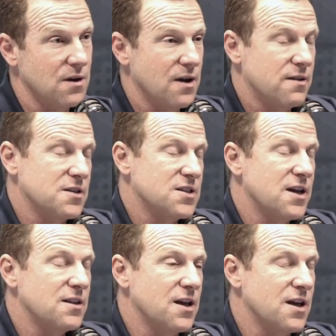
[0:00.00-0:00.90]
and they say
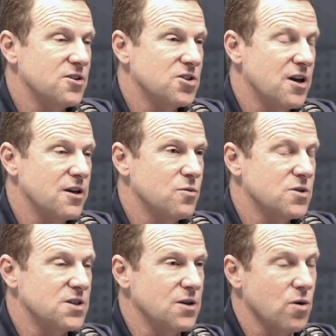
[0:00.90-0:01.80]
in the end, you know, he
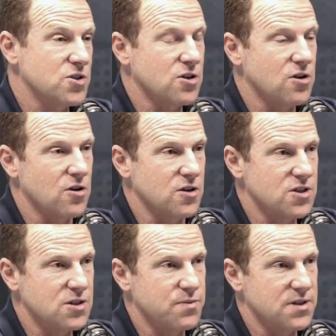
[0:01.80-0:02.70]
was he was a
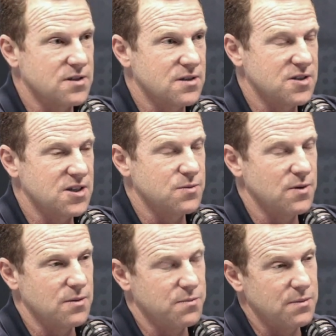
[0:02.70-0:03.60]
colossus, but six
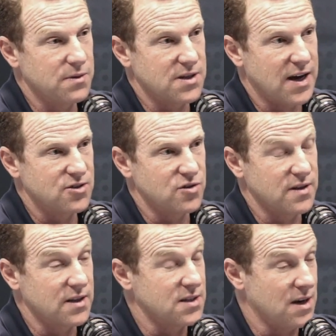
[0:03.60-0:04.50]
million people died during
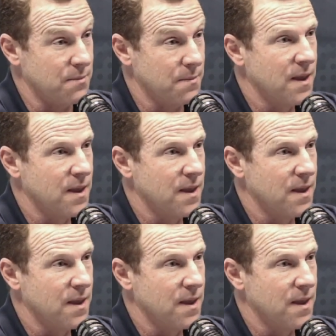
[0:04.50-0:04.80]
that time.